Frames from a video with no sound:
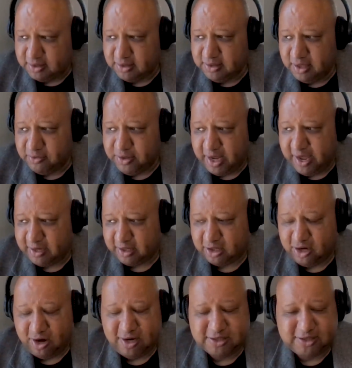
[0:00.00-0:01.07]
You know, they had a
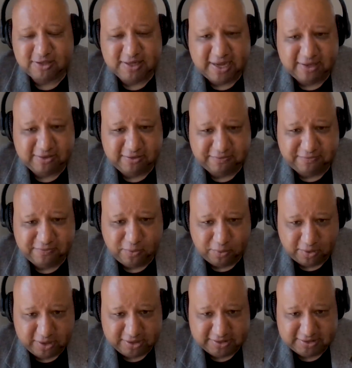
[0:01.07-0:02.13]
concert out in the
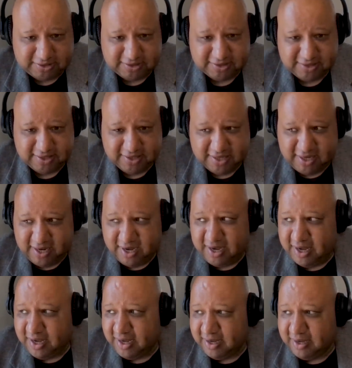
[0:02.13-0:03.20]
forest,
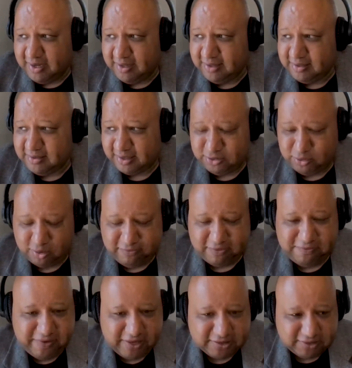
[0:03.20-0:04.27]
uh, like sort of a
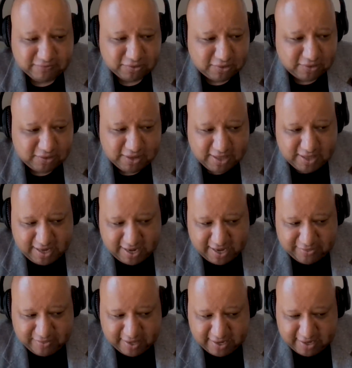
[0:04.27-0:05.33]
festival,
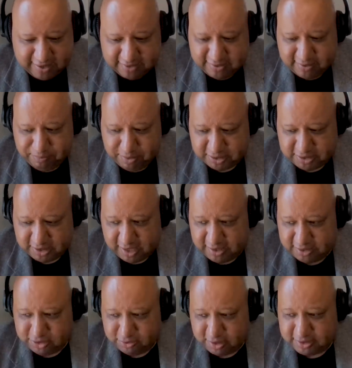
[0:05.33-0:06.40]
and then a bunch of
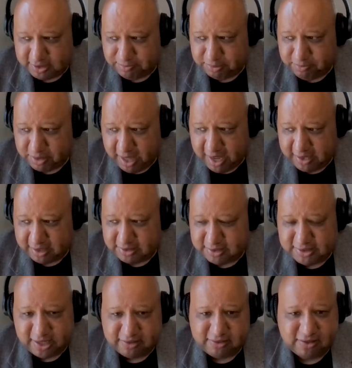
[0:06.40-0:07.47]
guys dressed up in black and
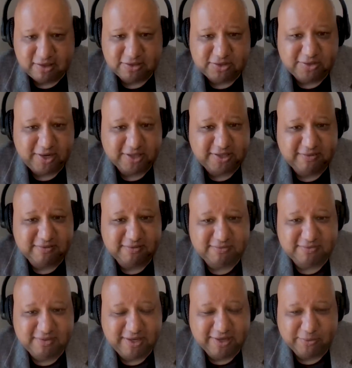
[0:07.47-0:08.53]
set construction
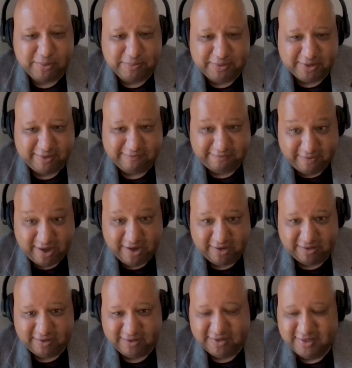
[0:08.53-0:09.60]
equipment on
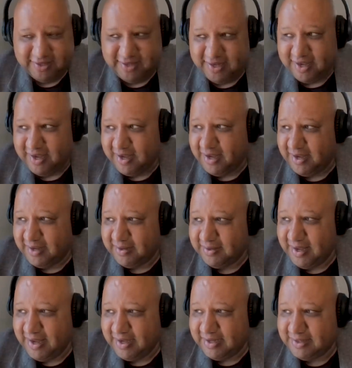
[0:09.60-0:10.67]
fire uh,
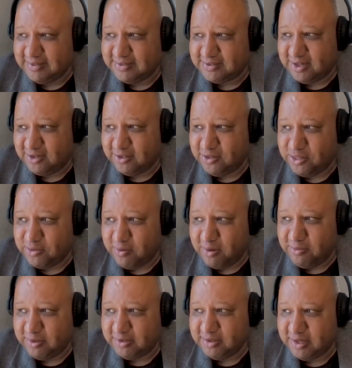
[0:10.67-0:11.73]
and started
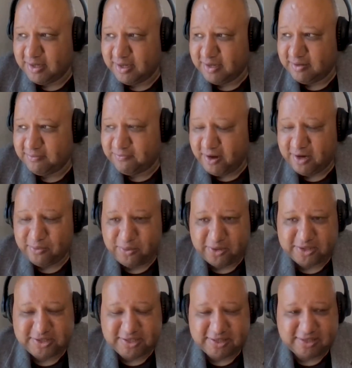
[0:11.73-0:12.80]
throwing uh,
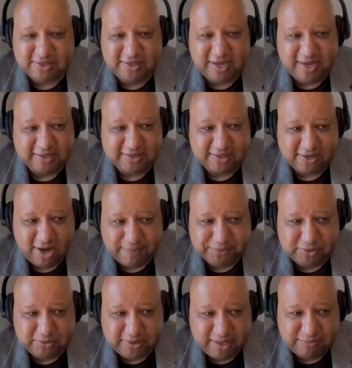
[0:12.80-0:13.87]
fireworks at, at, the
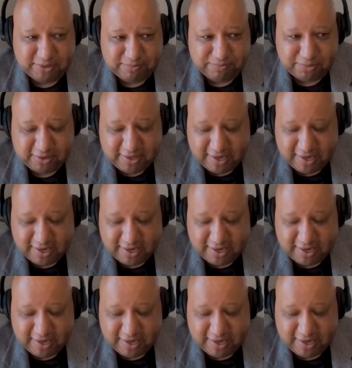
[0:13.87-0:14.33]
cops who came to put it